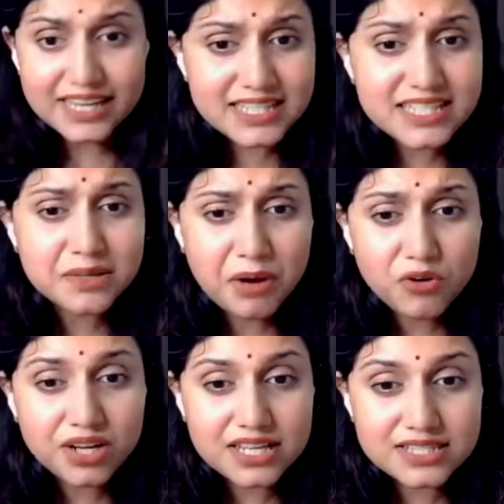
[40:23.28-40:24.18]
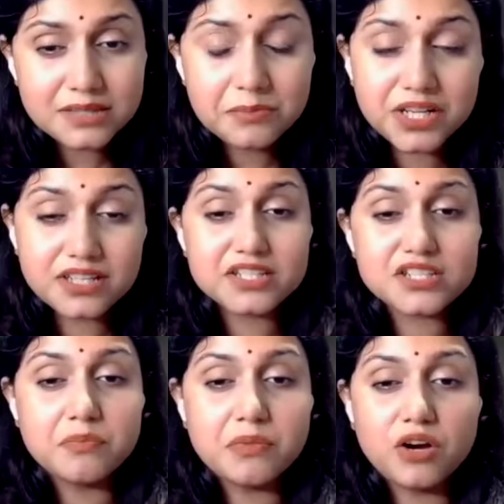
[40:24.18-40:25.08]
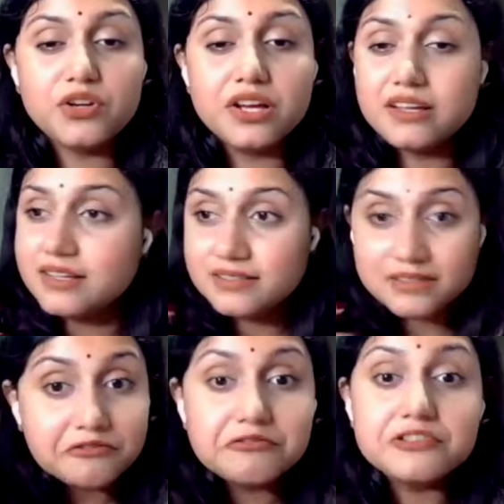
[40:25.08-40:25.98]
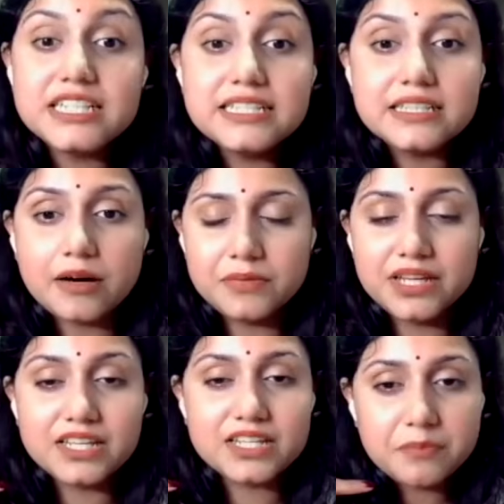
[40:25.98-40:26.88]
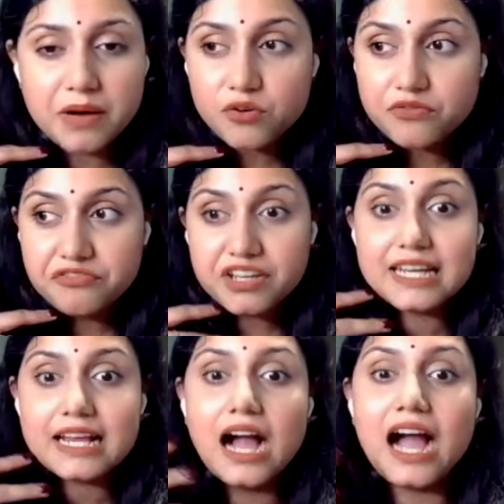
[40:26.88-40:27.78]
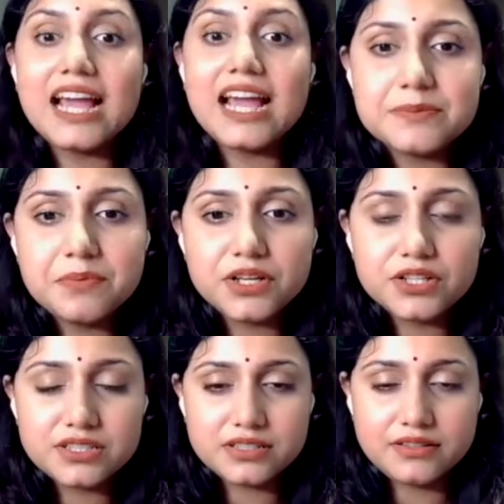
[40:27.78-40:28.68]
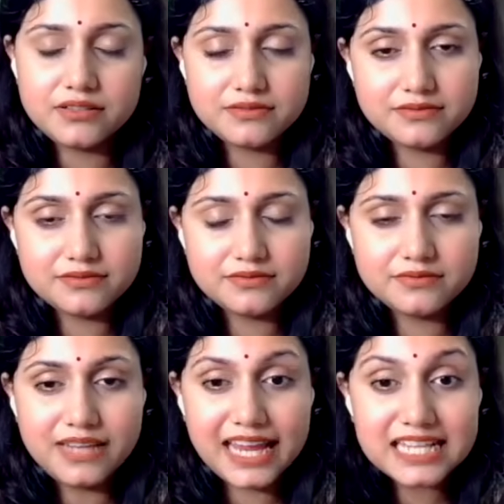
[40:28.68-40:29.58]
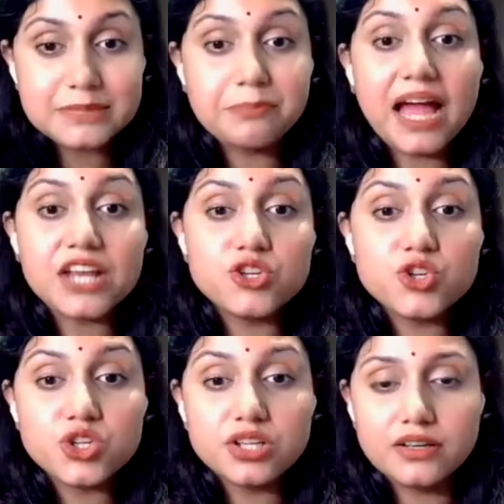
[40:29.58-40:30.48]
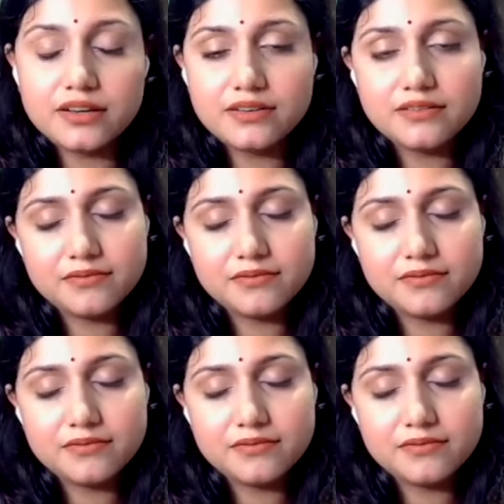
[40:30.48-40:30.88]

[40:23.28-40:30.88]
It is about lesson, but it is about freedom. It is about feeling high spirited, expansion.